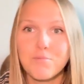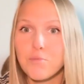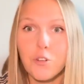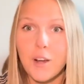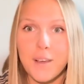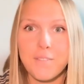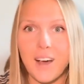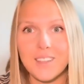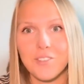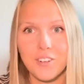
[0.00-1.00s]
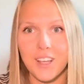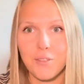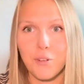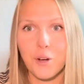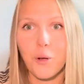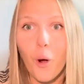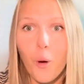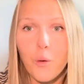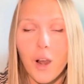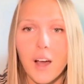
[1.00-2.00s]
fully fat-free for your
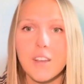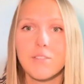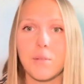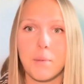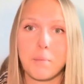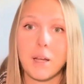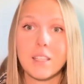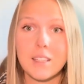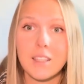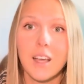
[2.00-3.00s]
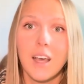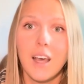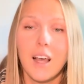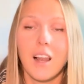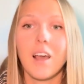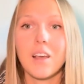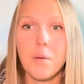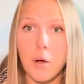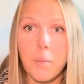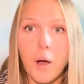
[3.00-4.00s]
whole life, but like
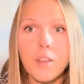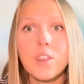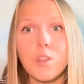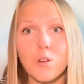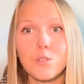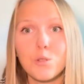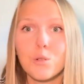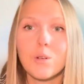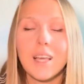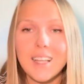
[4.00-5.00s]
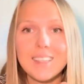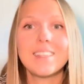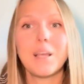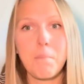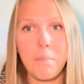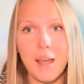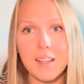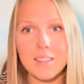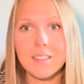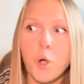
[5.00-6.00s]
a month or two, it depends.